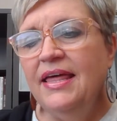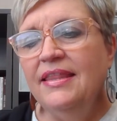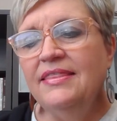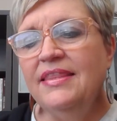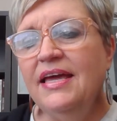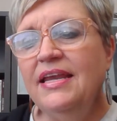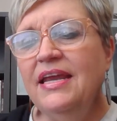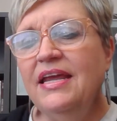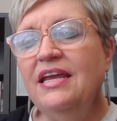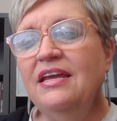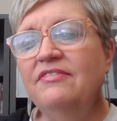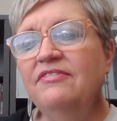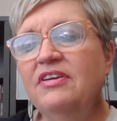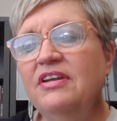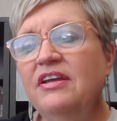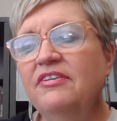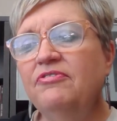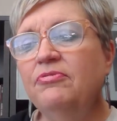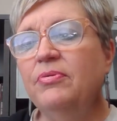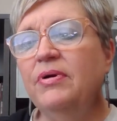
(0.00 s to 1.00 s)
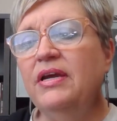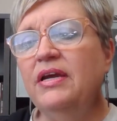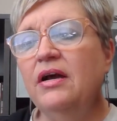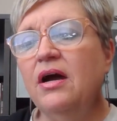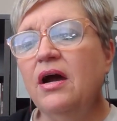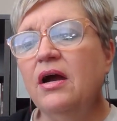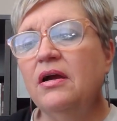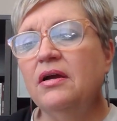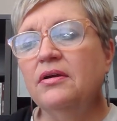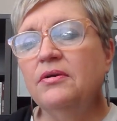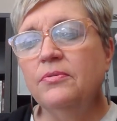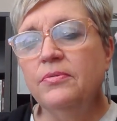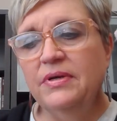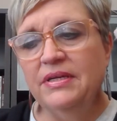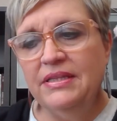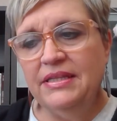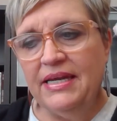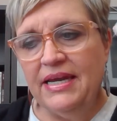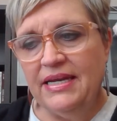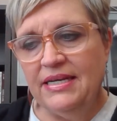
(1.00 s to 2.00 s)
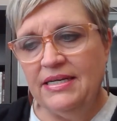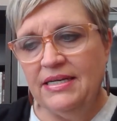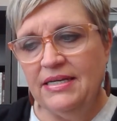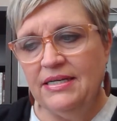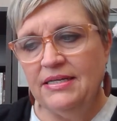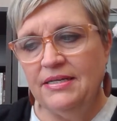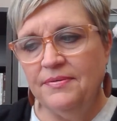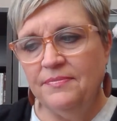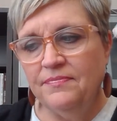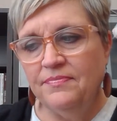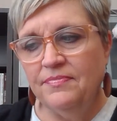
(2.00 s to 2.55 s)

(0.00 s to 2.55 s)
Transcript: "that even if we are related,